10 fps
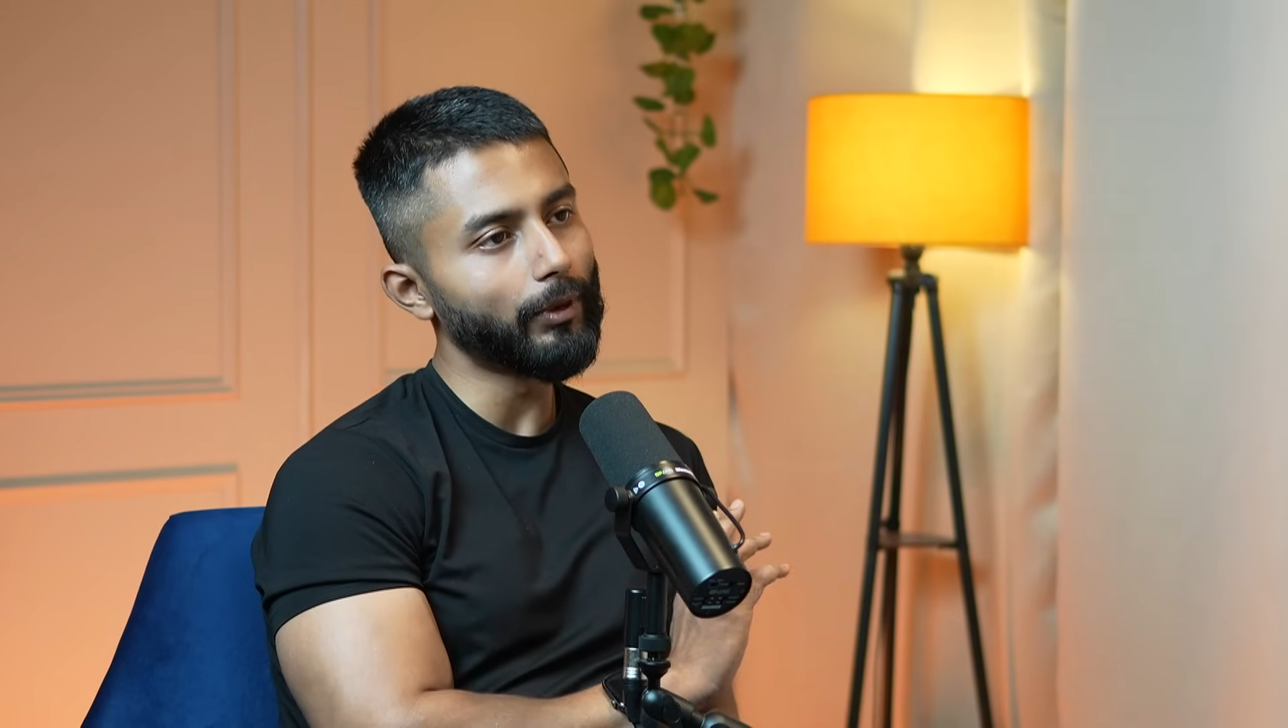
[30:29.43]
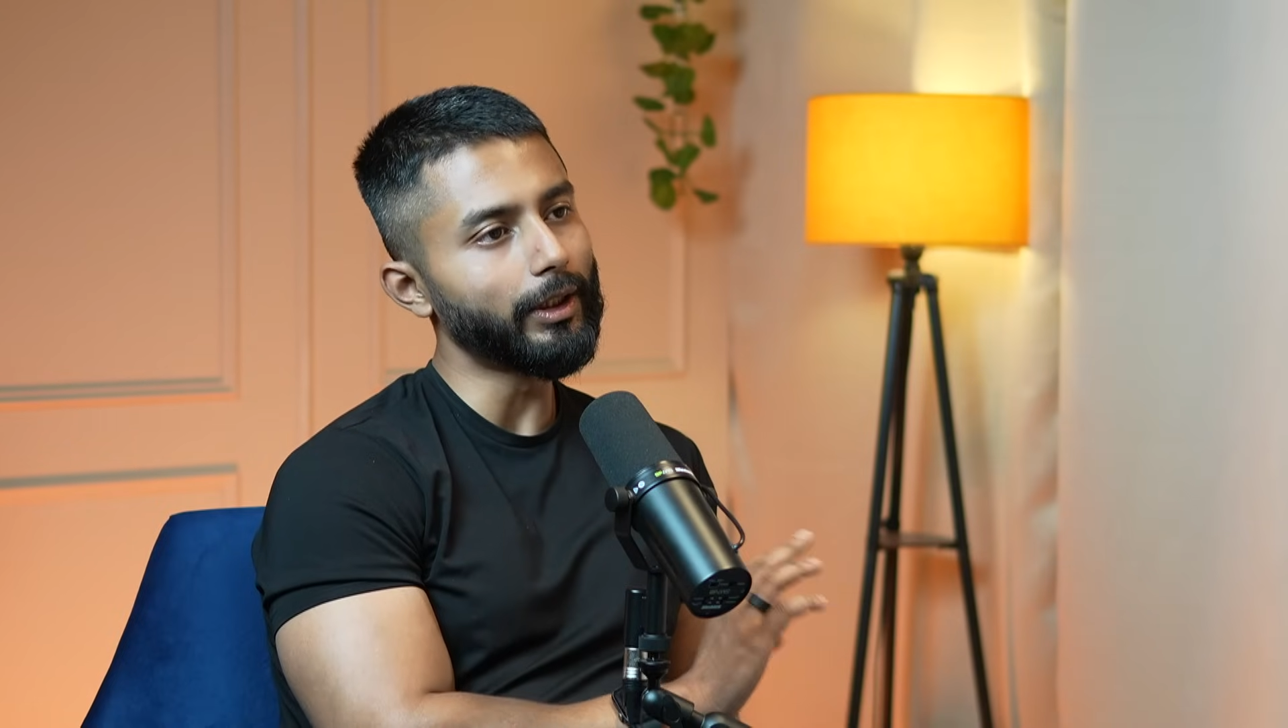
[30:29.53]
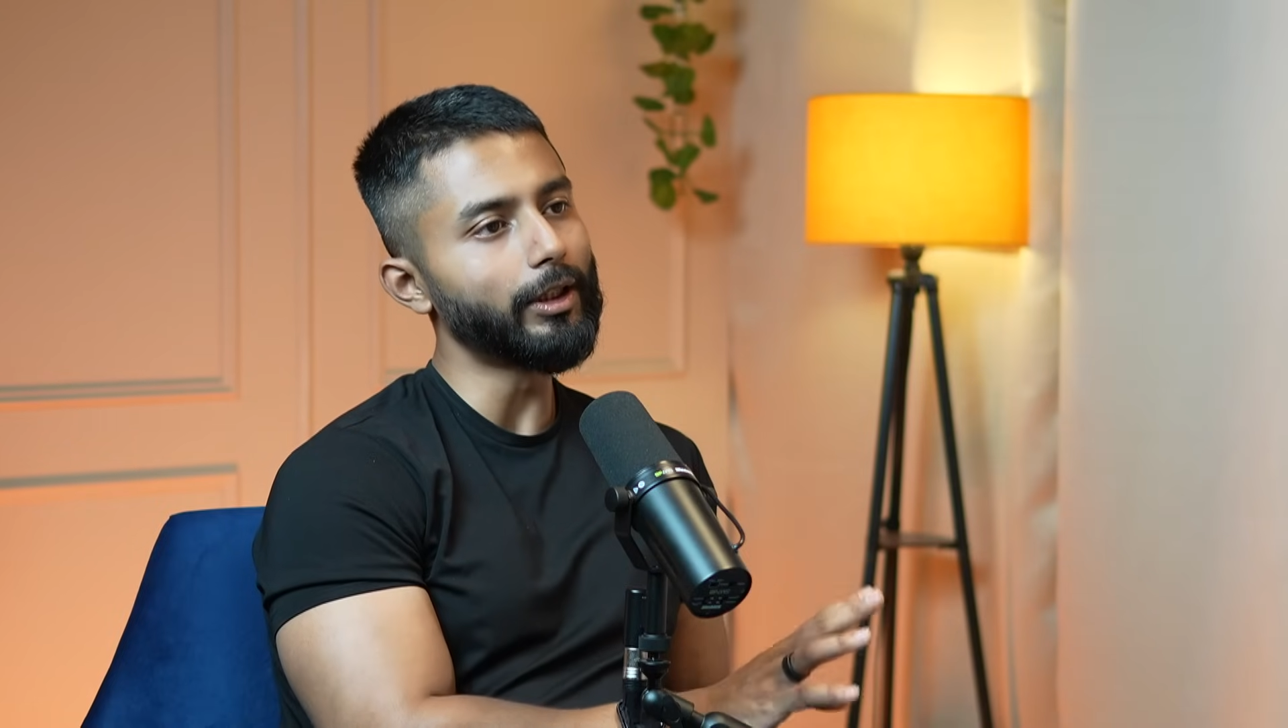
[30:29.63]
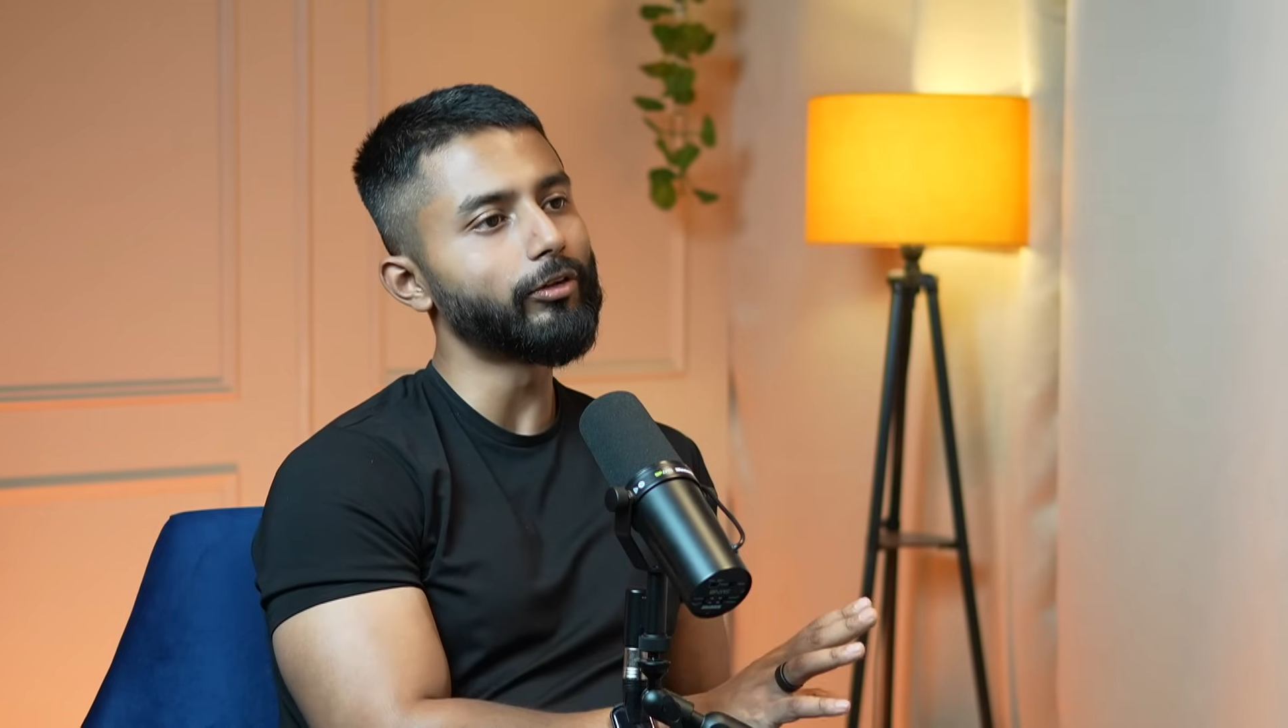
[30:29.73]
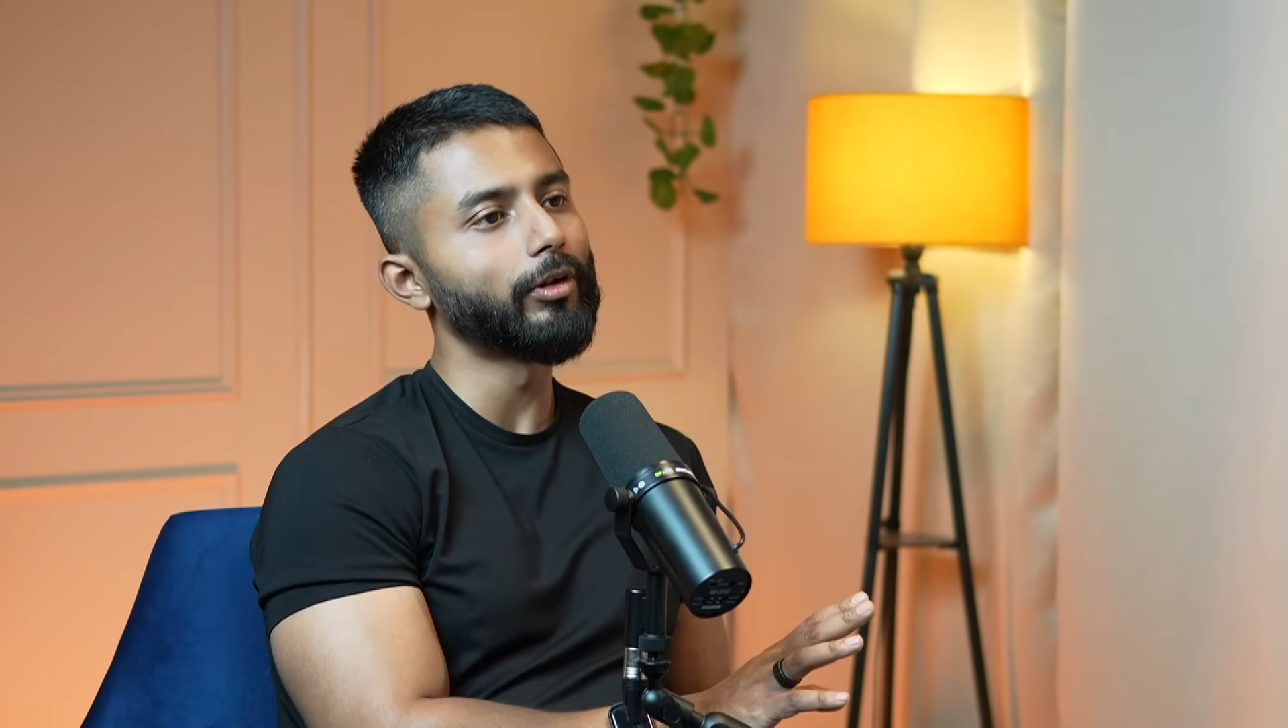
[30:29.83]

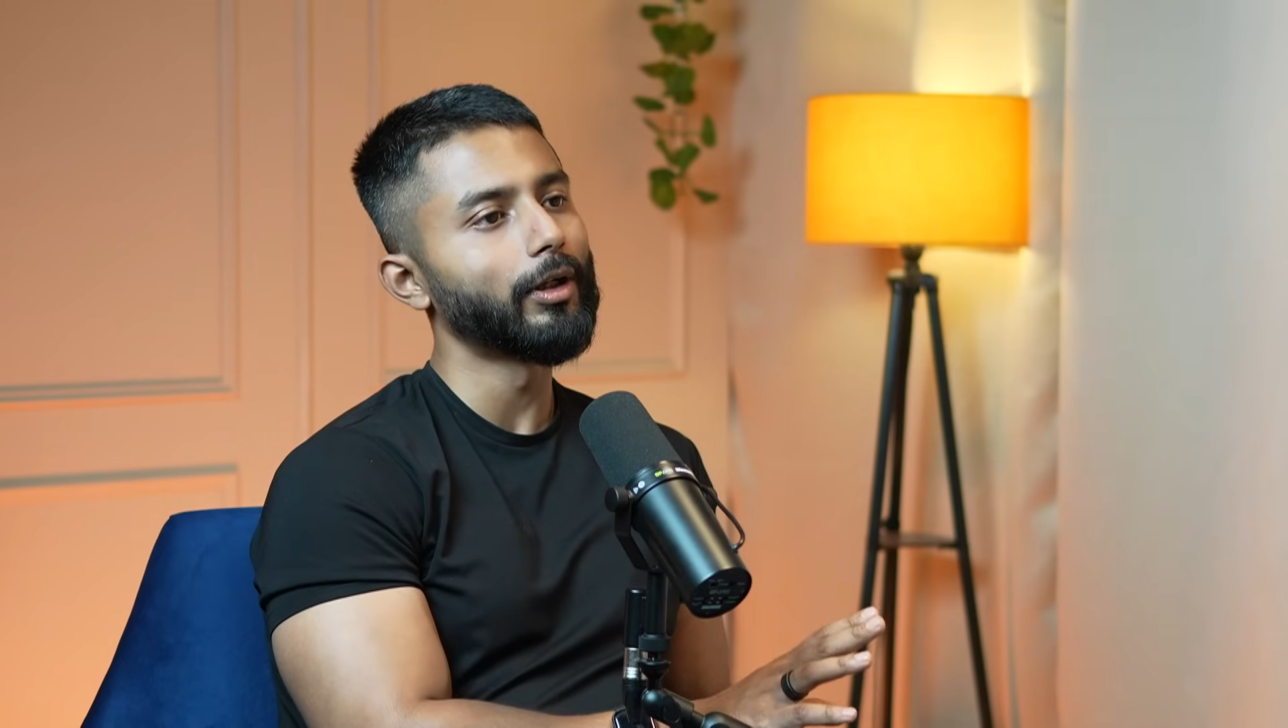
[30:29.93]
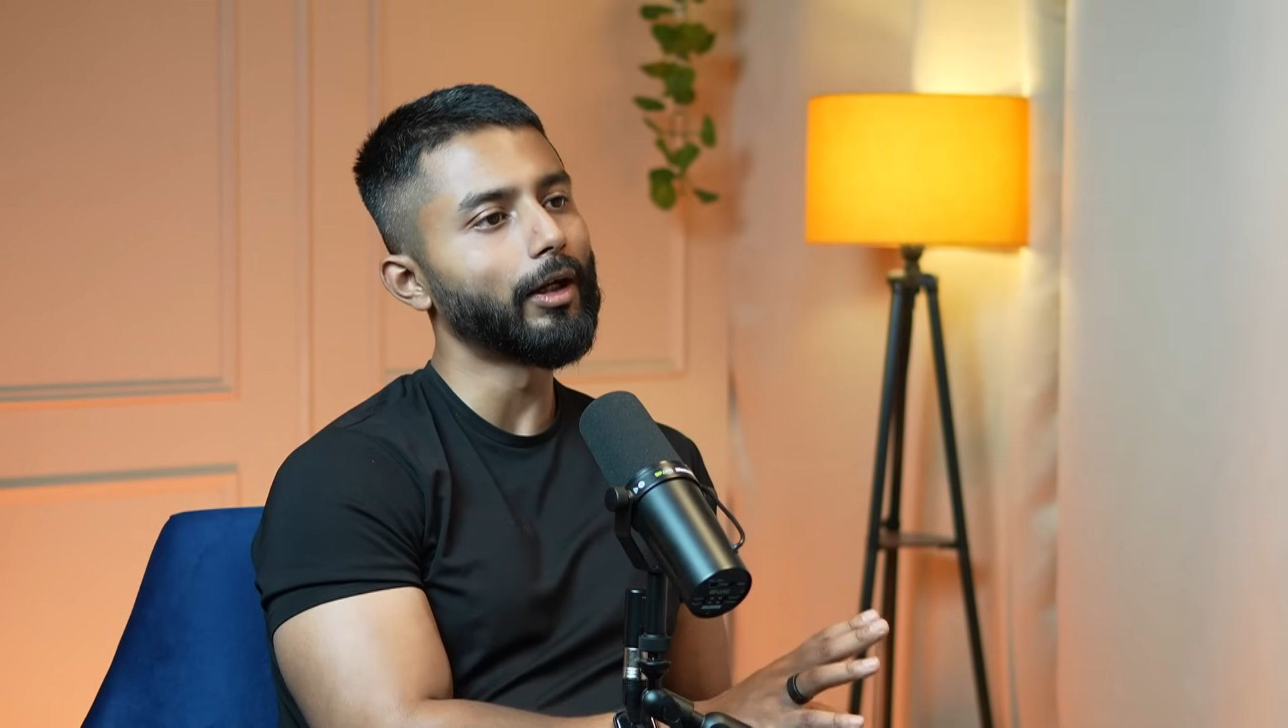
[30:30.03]
each